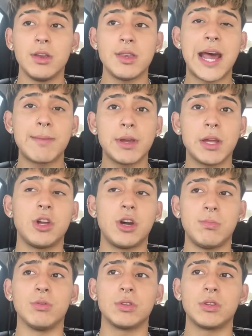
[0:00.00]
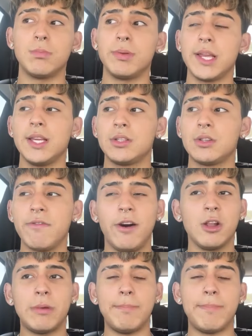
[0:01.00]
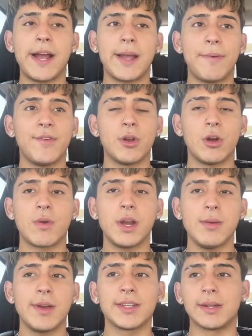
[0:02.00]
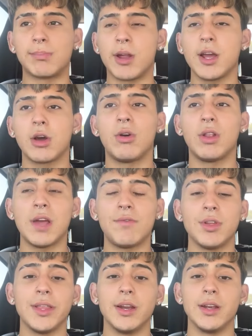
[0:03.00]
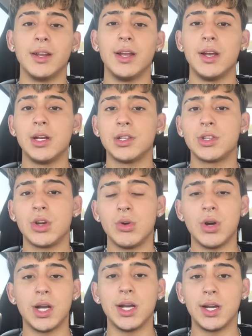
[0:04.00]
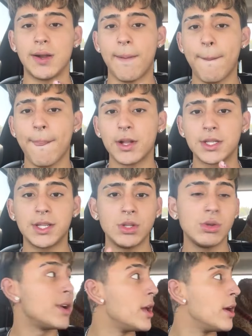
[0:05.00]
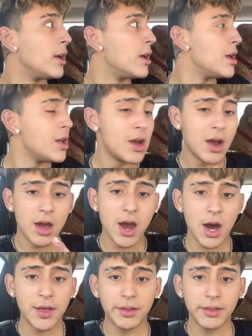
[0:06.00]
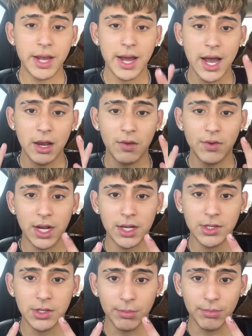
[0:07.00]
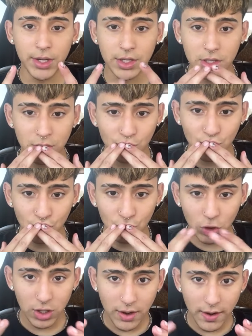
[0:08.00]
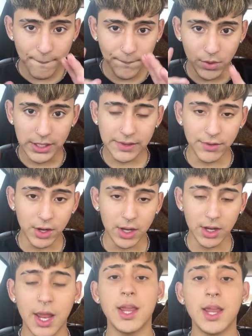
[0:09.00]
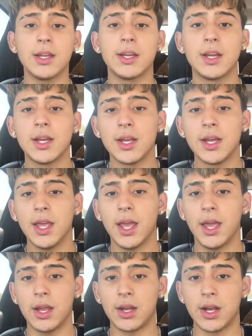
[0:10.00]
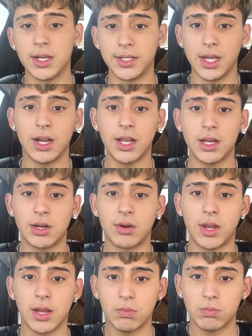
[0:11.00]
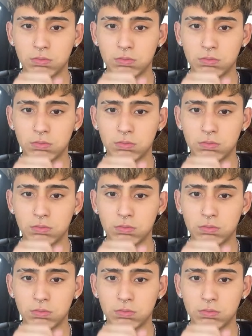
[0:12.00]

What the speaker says: Dad McDouble. So please go follow my backup if you don't already, because I'm probably gonna go live on there. So stay tuned for that. Other than that, I love you guys so much. You guys have a day. And I'll see y'all later, okay?